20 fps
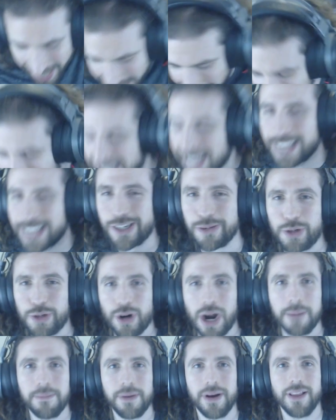that
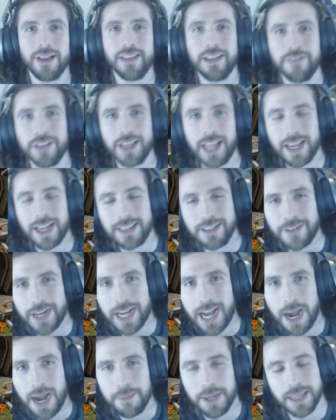subscribe button, leave a like, leave a
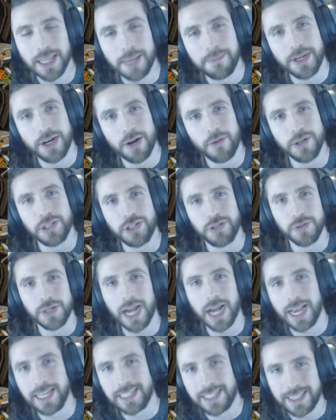comment, let me know what you
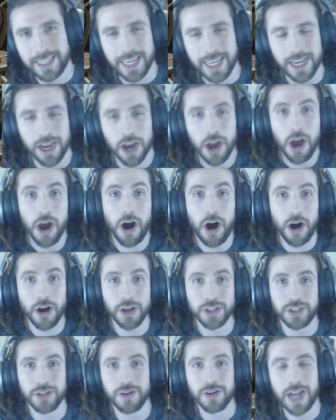guys think.
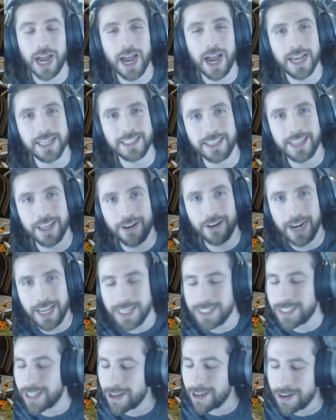Also guys, there
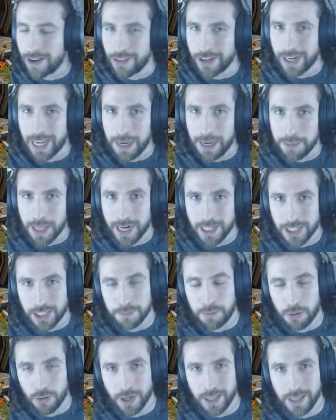is another game that is
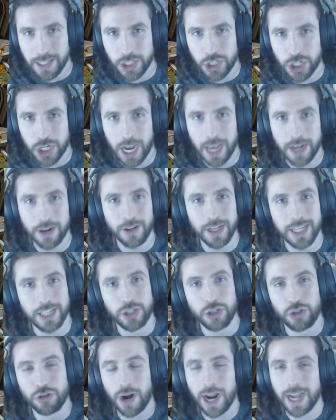supporting this channel.
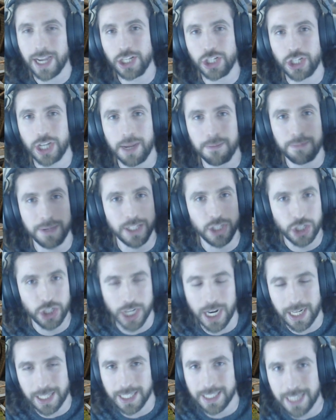It's Dragon Champions.
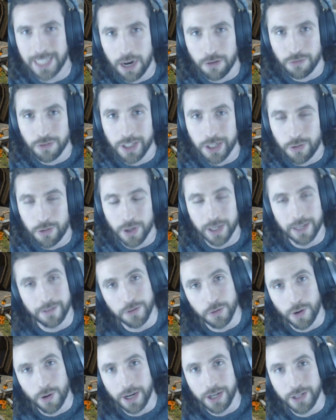Check this out really quick if
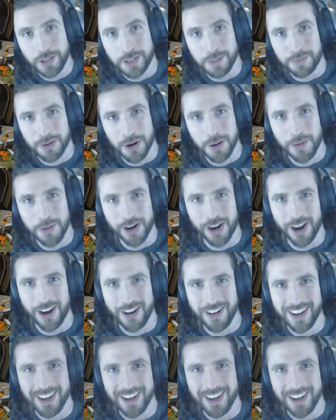you wanted to use the promo code.